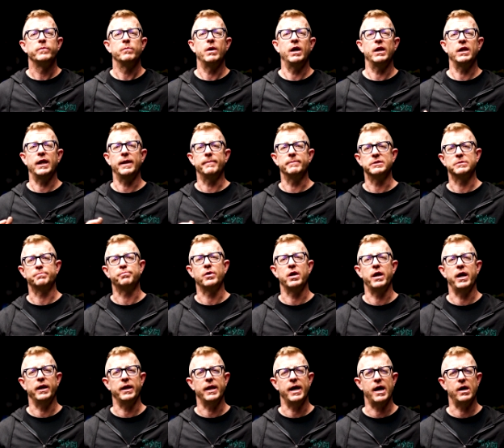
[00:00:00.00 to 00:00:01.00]
My name is
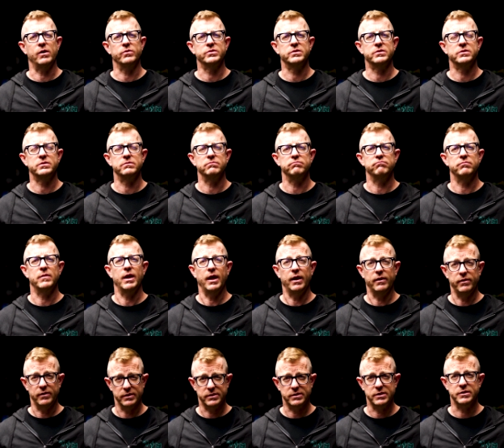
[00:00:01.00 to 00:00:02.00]
Brian House
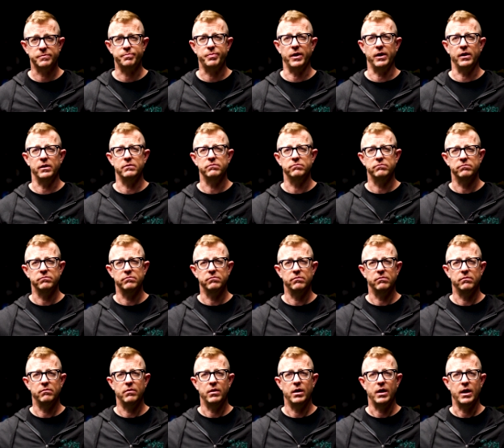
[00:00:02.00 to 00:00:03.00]
and this has been
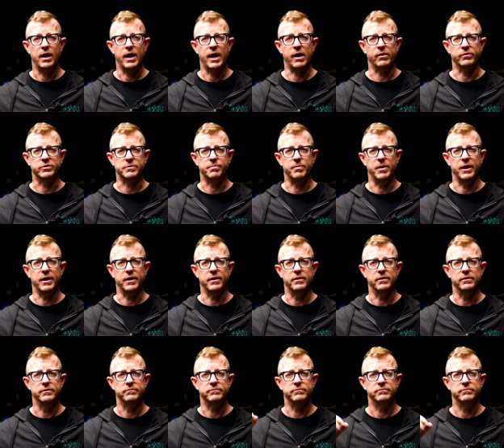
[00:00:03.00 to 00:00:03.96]
Housemade.